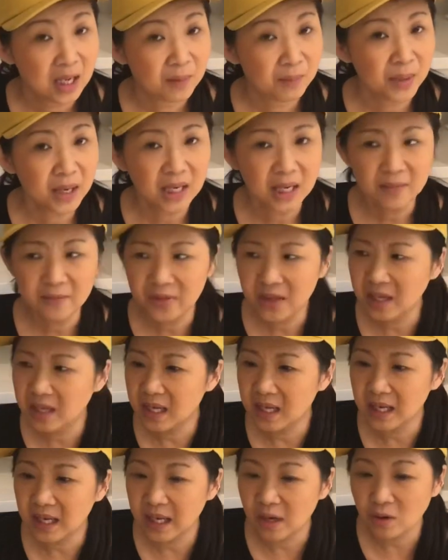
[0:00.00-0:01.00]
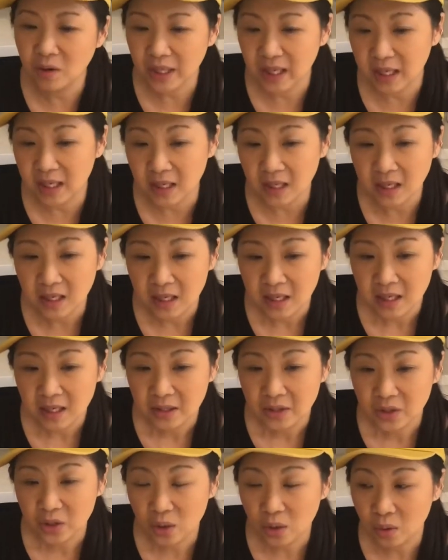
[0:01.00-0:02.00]
But I'm thinking like, okay,
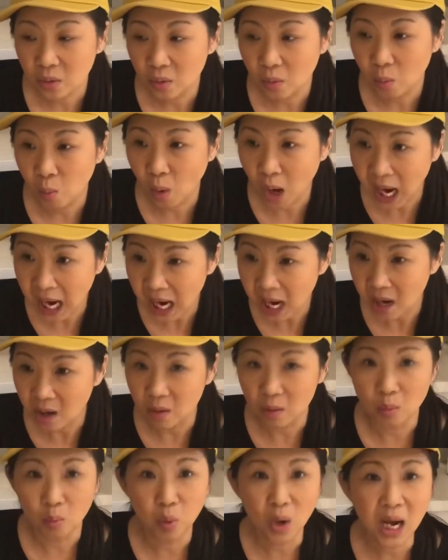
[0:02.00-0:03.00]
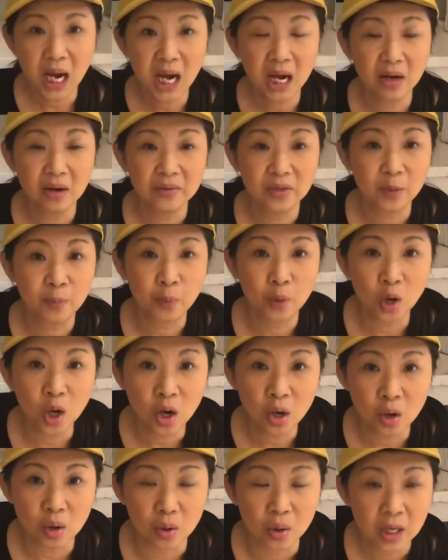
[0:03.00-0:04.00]
so wow, the
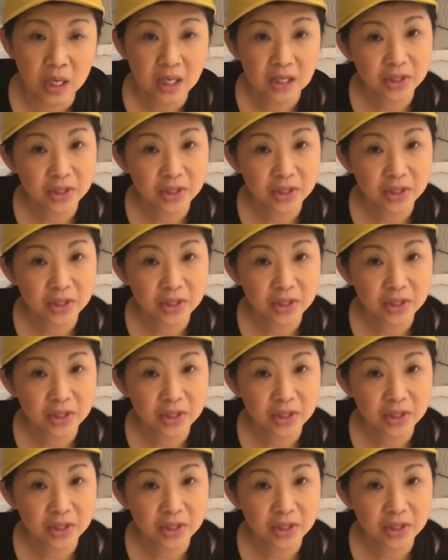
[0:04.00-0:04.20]
pro.